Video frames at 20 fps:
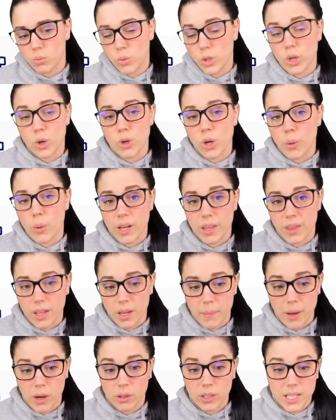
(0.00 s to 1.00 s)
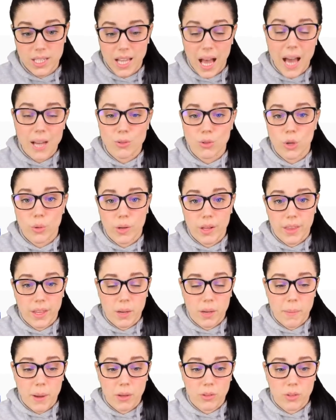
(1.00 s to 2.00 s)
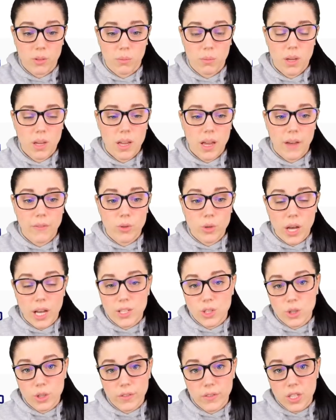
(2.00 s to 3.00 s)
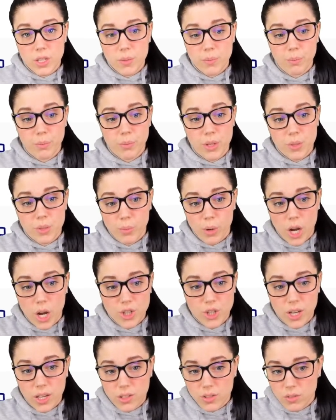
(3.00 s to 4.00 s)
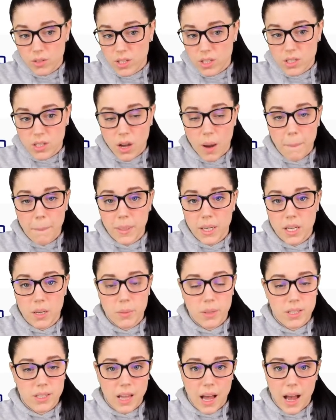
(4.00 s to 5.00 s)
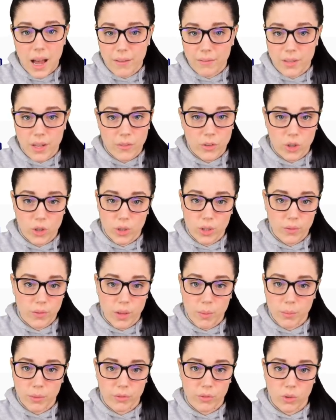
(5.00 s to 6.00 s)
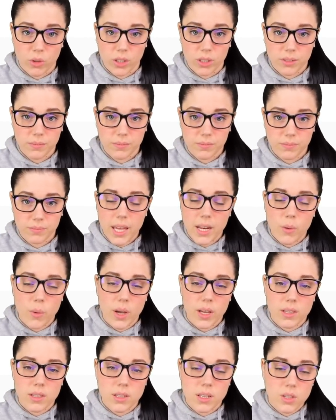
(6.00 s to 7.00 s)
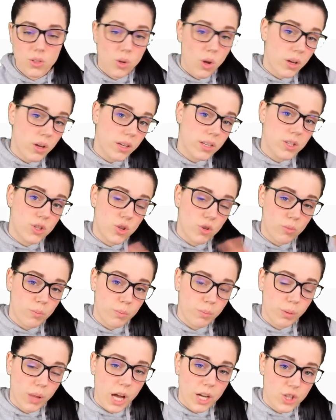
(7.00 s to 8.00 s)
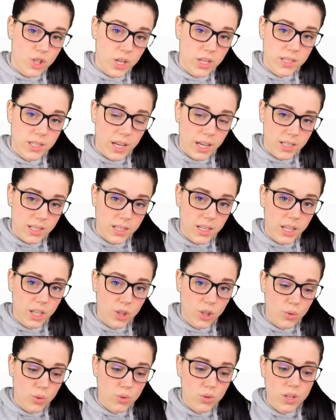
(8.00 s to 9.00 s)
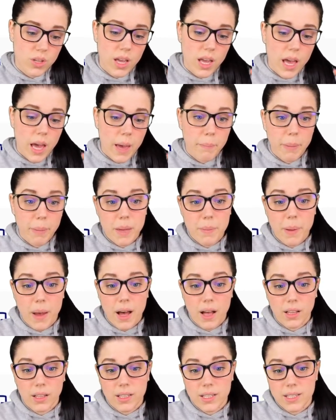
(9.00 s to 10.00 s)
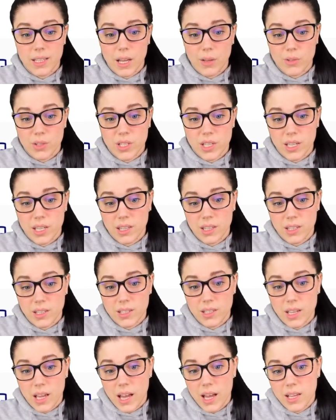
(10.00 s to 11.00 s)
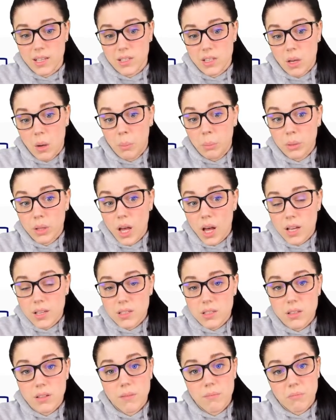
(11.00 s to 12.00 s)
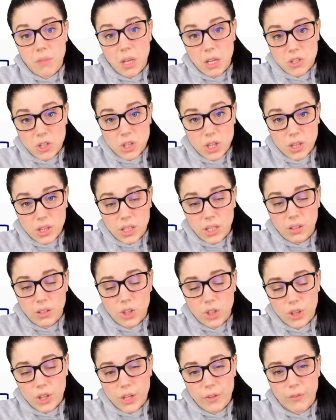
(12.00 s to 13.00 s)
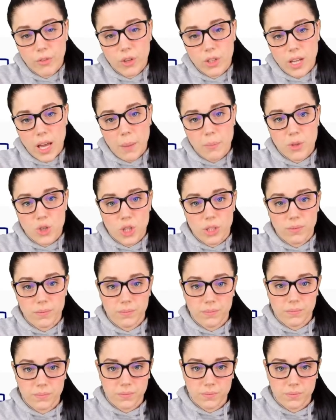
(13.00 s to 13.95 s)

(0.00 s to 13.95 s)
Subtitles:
We don't know anything about, or at least I don't know anything about them. Have you guys heard of this project or this company? Because I've never heard of them before. Anyways, as long as blockchain tech is getting used and PayPal is now seeing this as a plus, that's a good thing. Good thing for adoption.